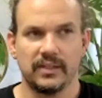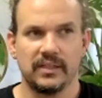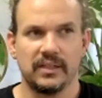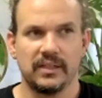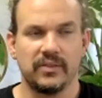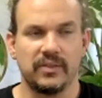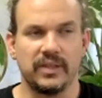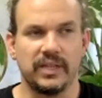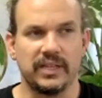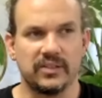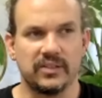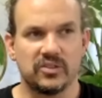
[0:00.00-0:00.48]

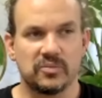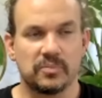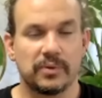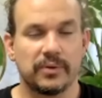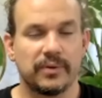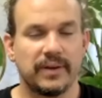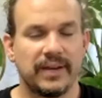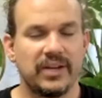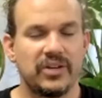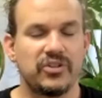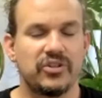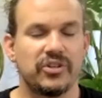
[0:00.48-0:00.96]
The
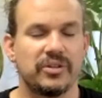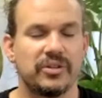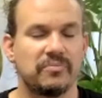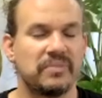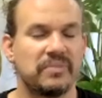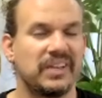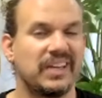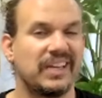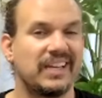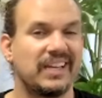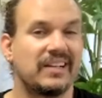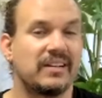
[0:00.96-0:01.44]
inspiration
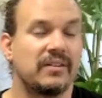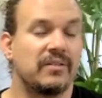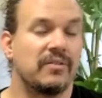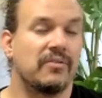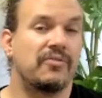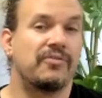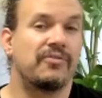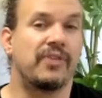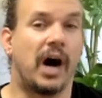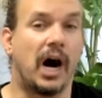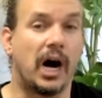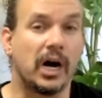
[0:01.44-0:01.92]
being
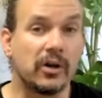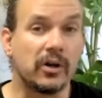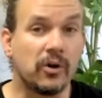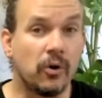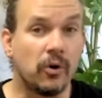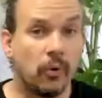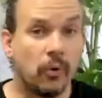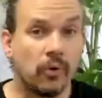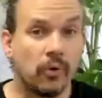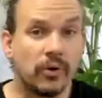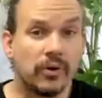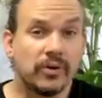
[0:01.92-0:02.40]

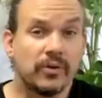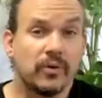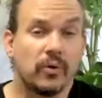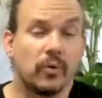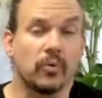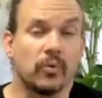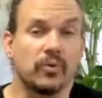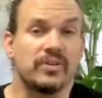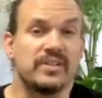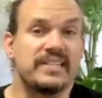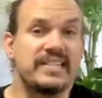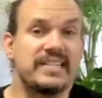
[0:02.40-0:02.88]
foghorn
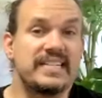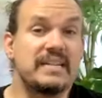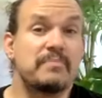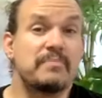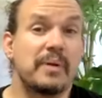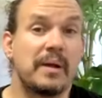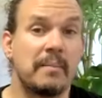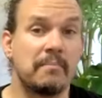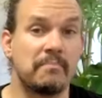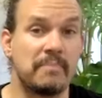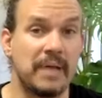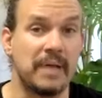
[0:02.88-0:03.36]
or
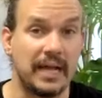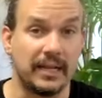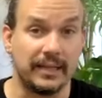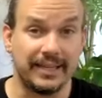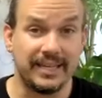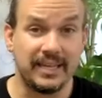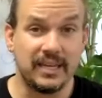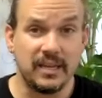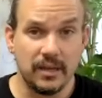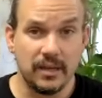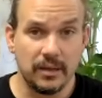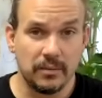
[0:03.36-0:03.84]
deep
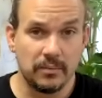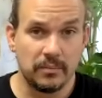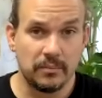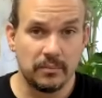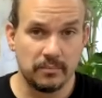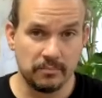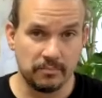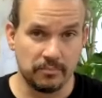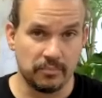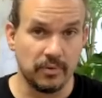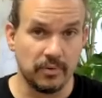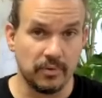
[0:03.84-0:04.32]
belly
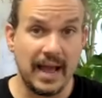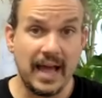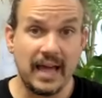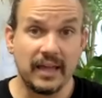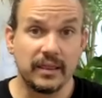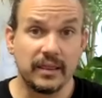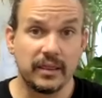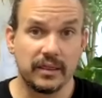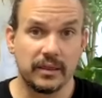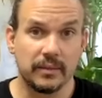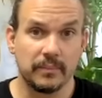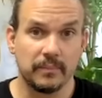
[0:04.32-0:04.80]

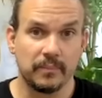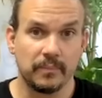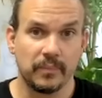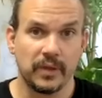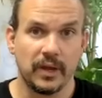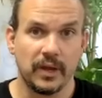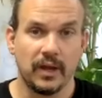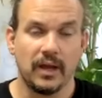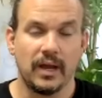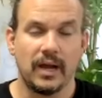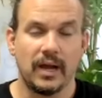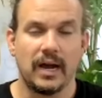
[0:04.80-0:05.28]
breath.
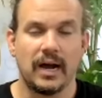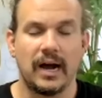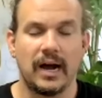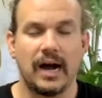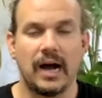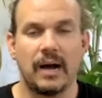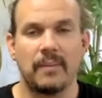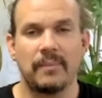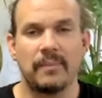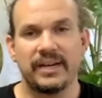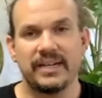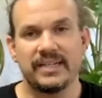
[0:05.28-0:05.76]

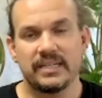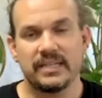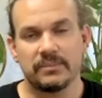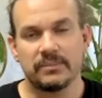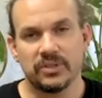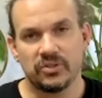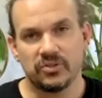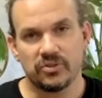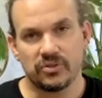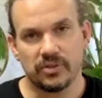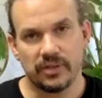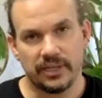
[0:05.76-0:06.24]
I'm going to
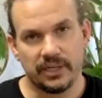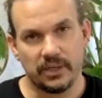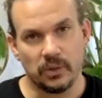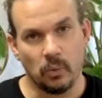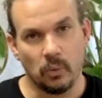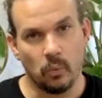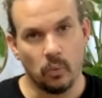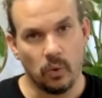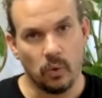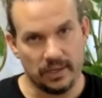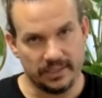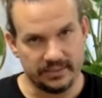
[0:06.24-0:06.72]
demonstrate it
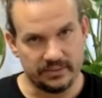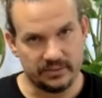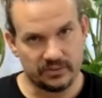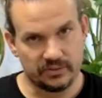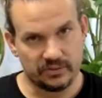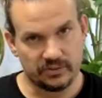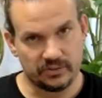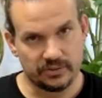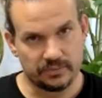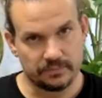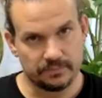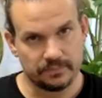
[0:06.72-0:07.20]

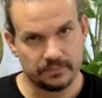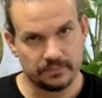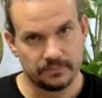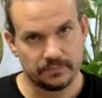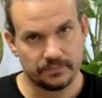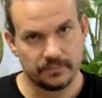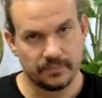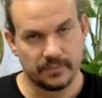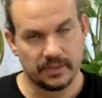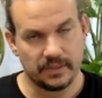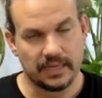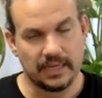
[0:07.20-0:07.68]
once,
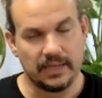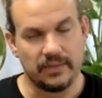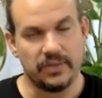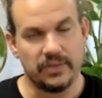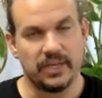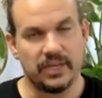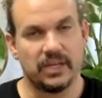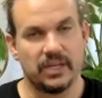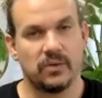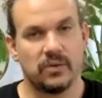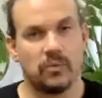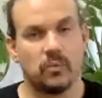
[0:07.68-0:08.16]
and
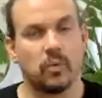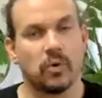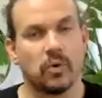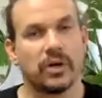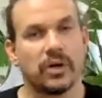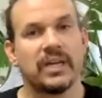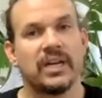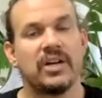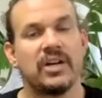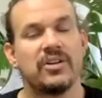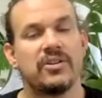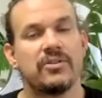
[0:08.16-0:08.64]
then we're
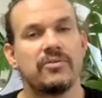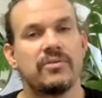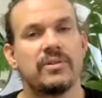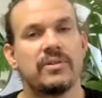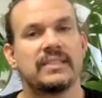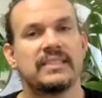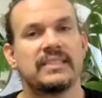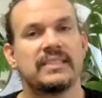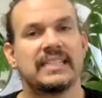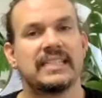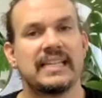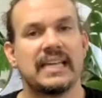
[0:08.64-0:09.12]
going to do it
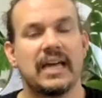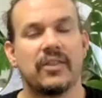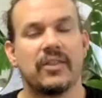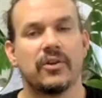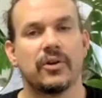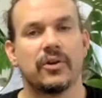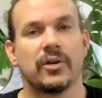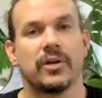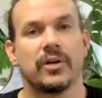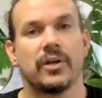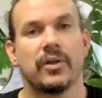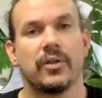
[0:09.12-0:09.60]

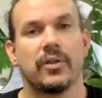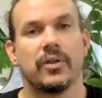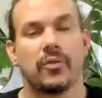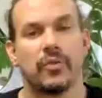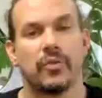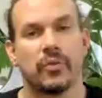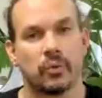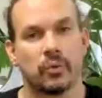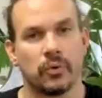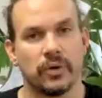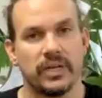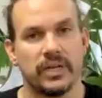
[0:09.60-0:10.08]
together
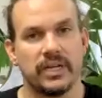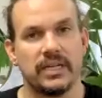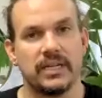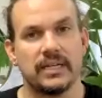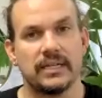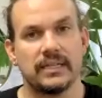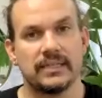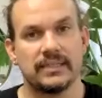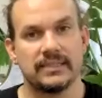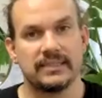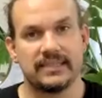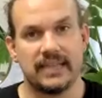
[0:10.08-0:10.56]
3
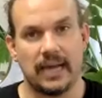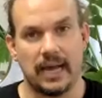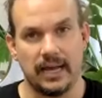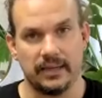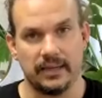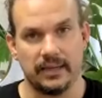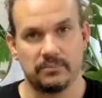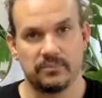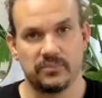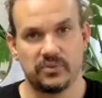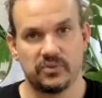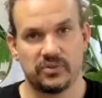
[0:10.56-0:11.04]

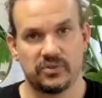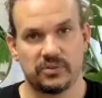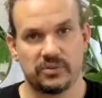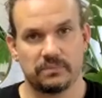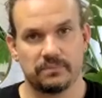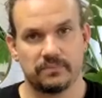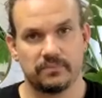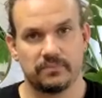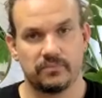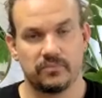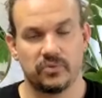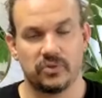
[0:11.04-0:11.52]
times.
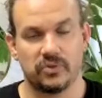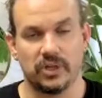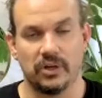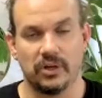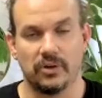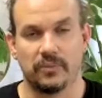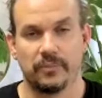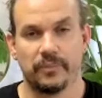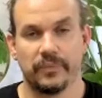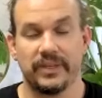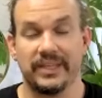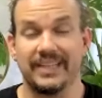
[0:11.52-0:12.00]

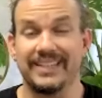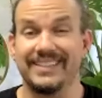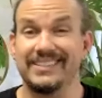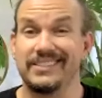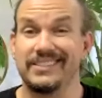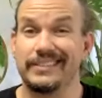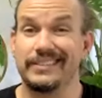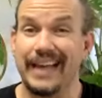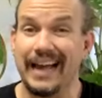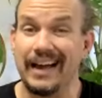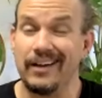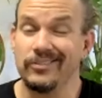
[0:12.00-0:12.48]
So it
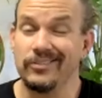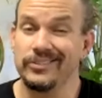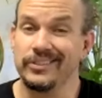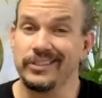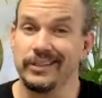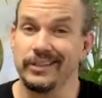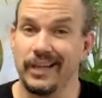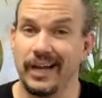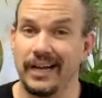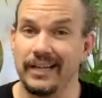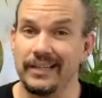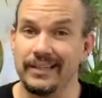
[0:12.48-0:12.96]
sounds a
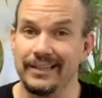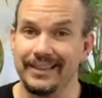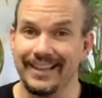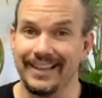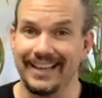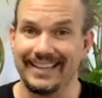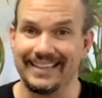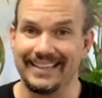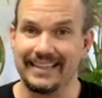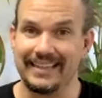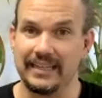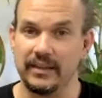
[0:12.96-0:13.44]
lot
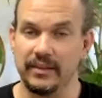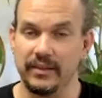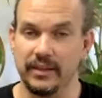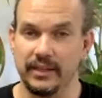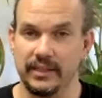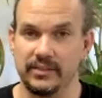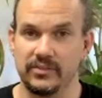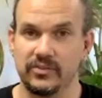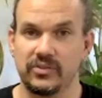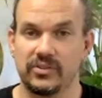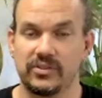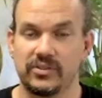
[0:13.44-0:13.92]
like
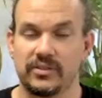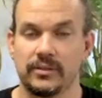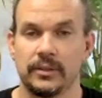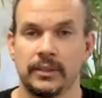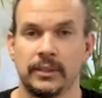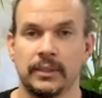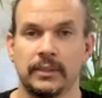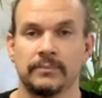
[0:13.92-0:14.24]
this.